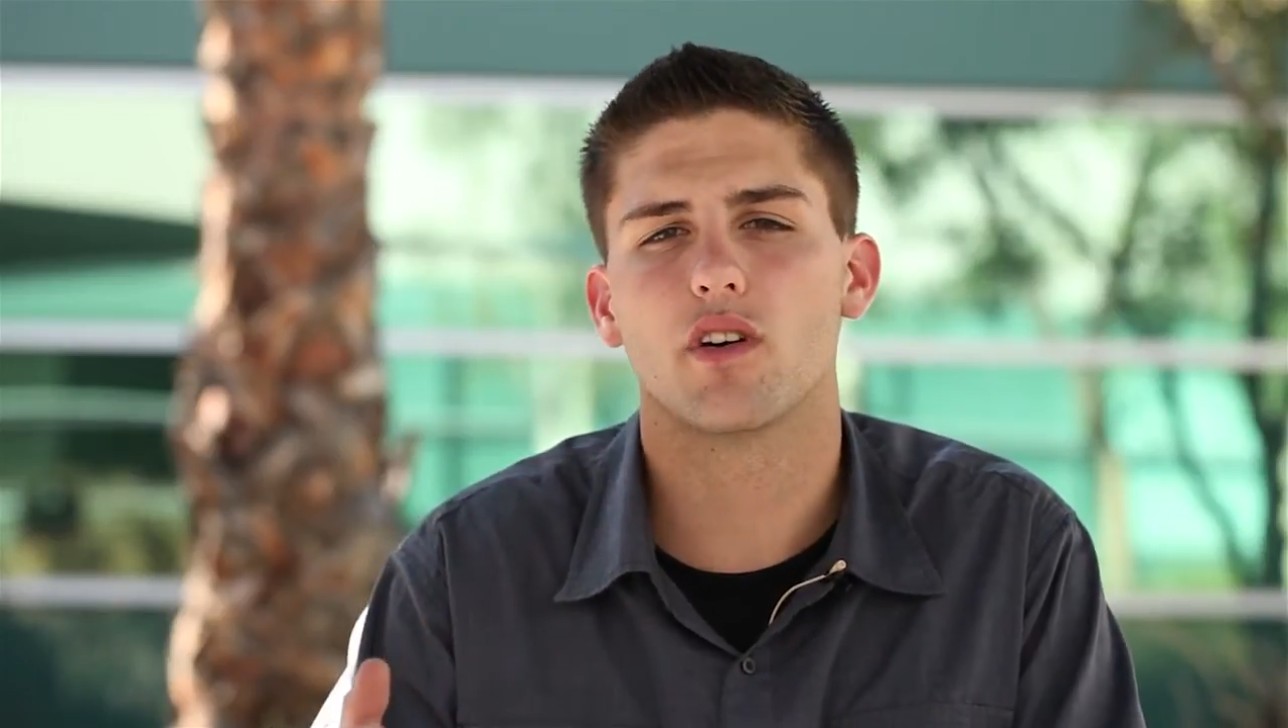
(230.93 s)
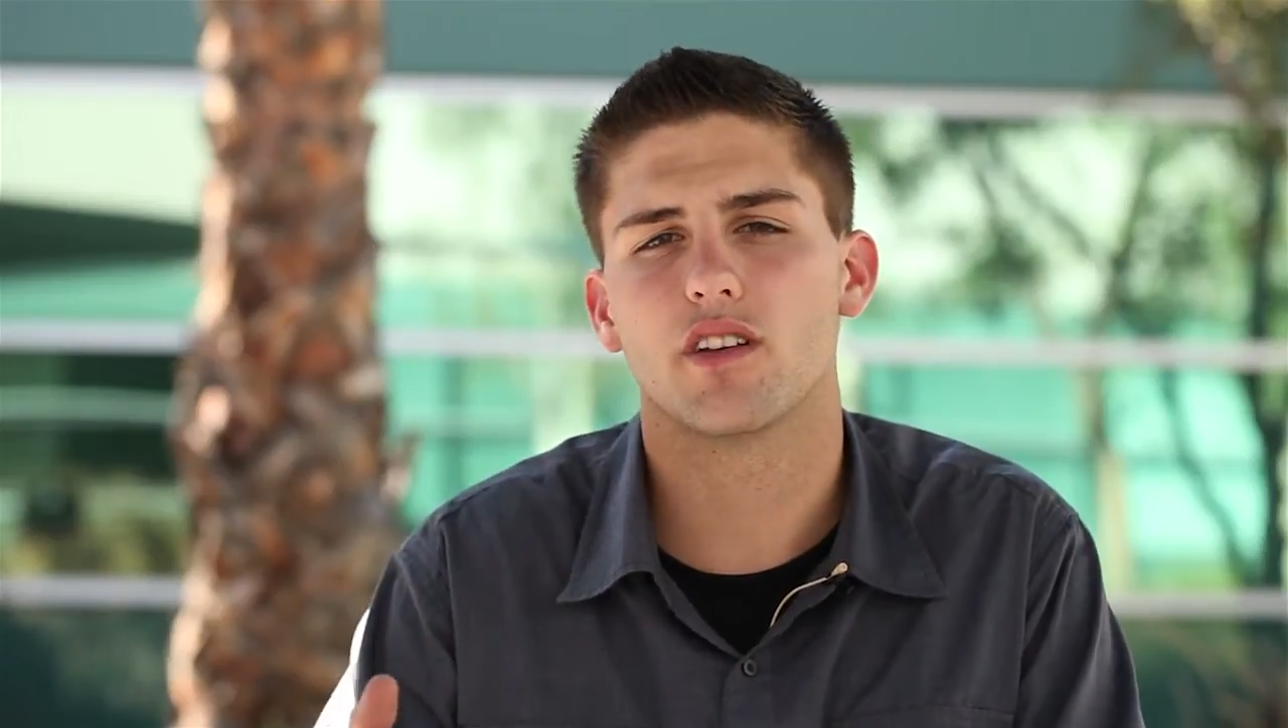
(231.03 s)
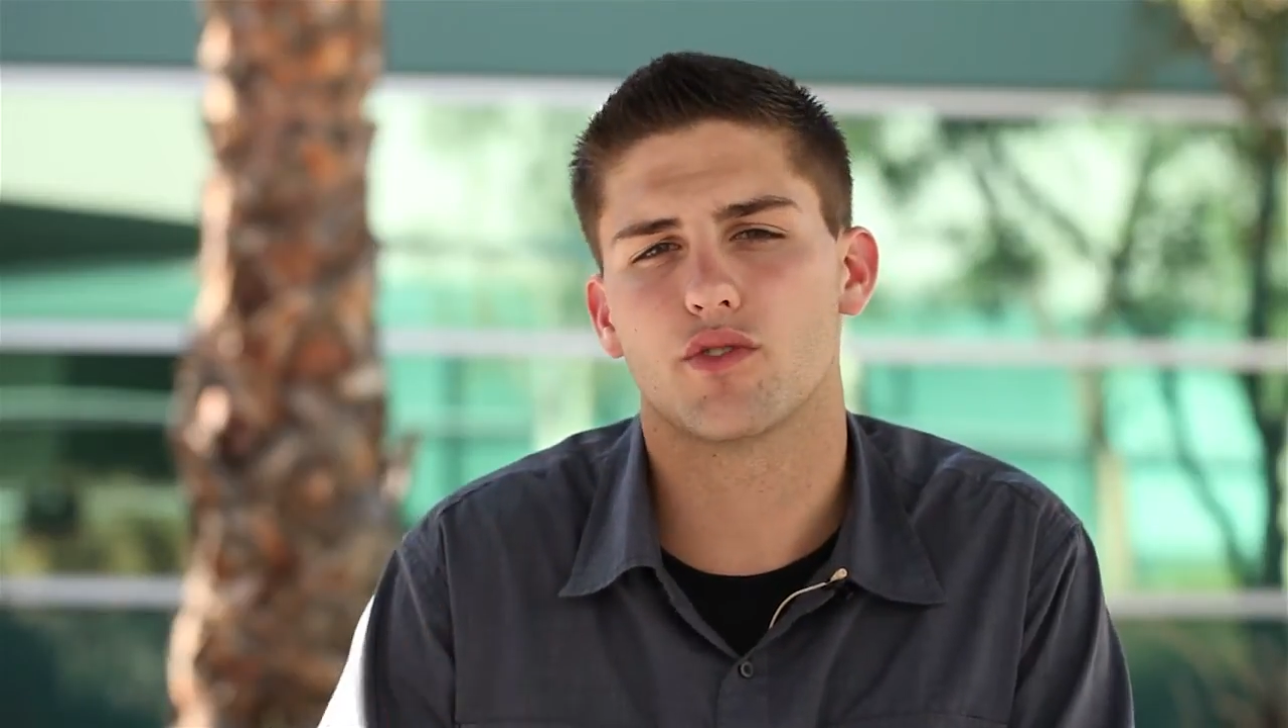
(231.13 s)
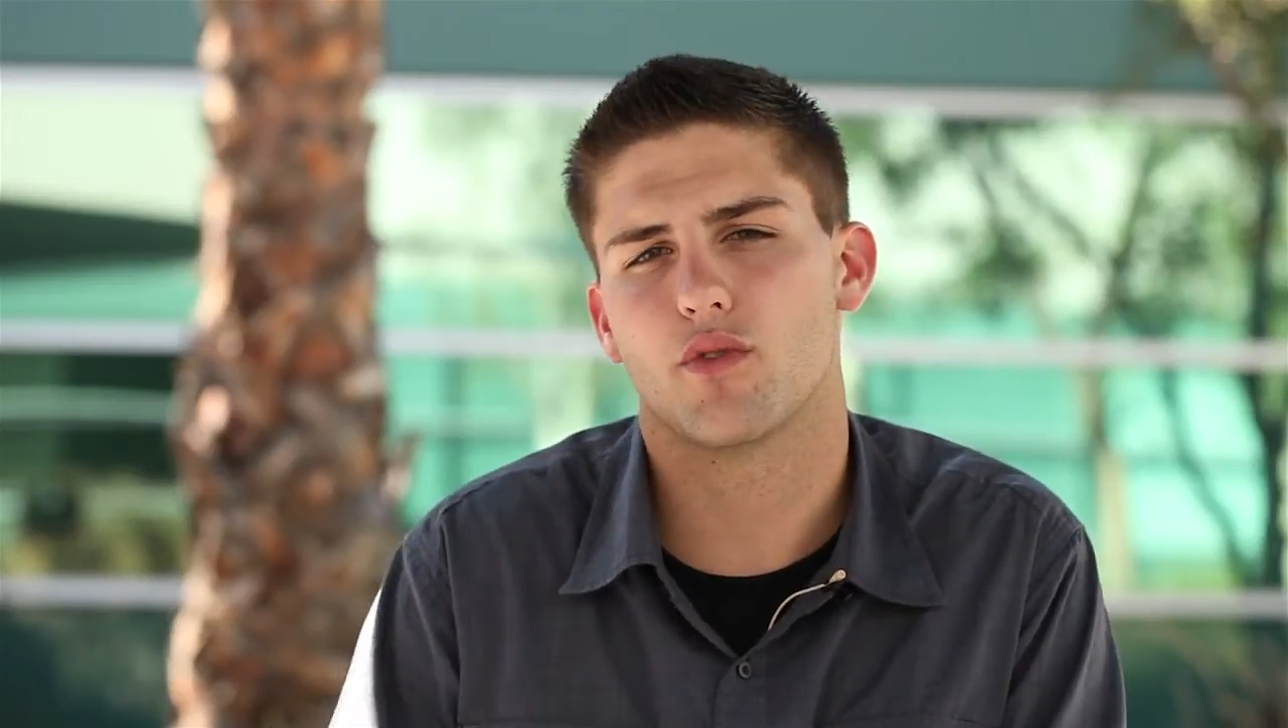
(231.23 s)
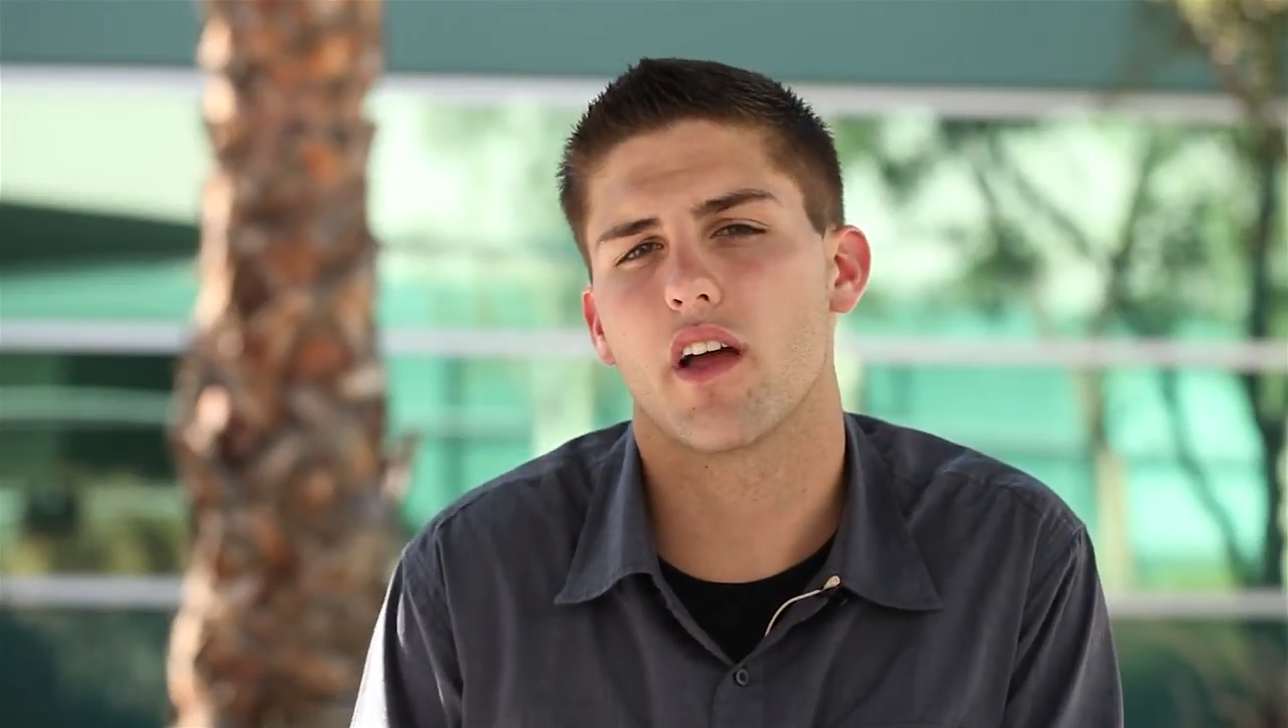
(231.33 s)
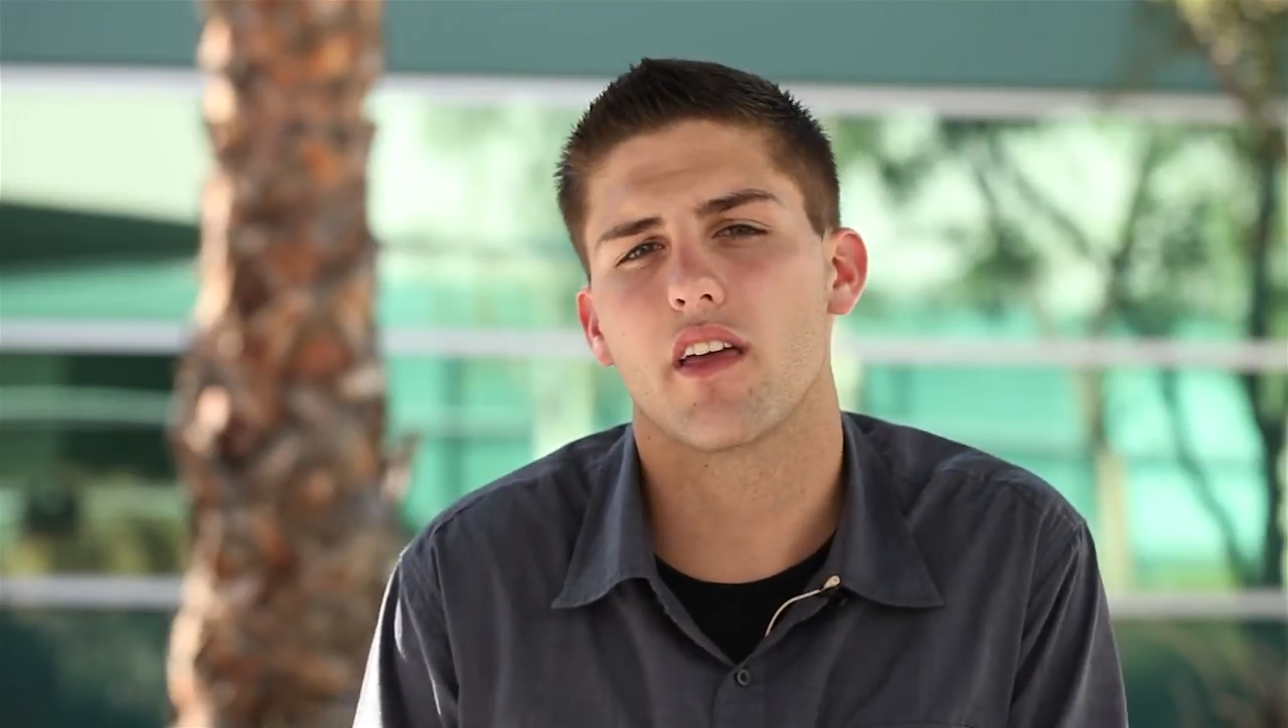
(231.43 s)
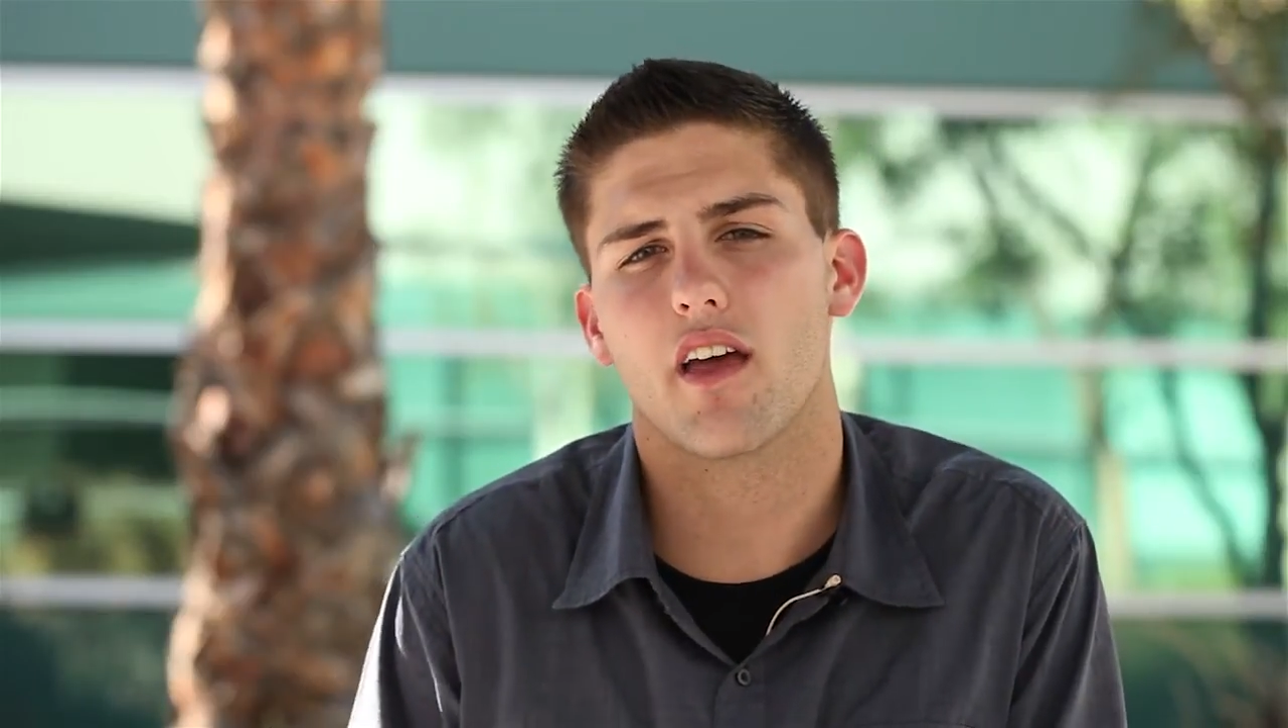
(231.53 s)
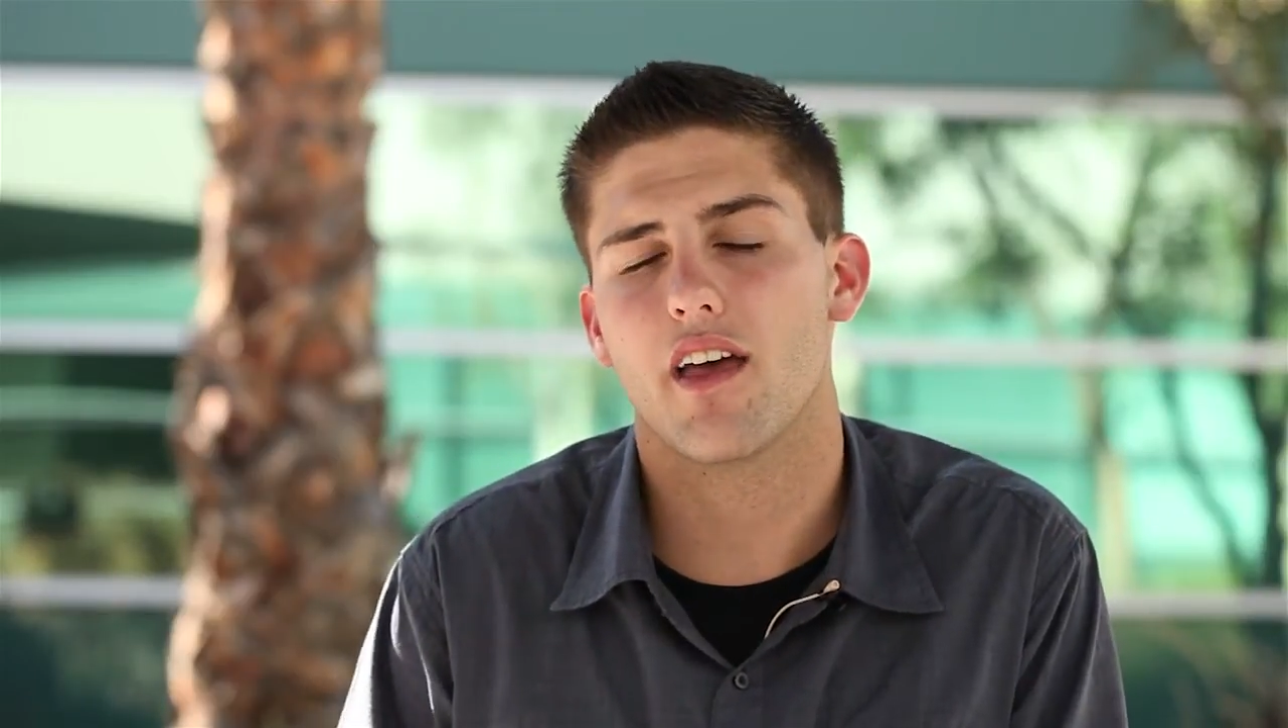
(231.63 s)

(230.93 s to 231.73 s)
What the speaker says: is right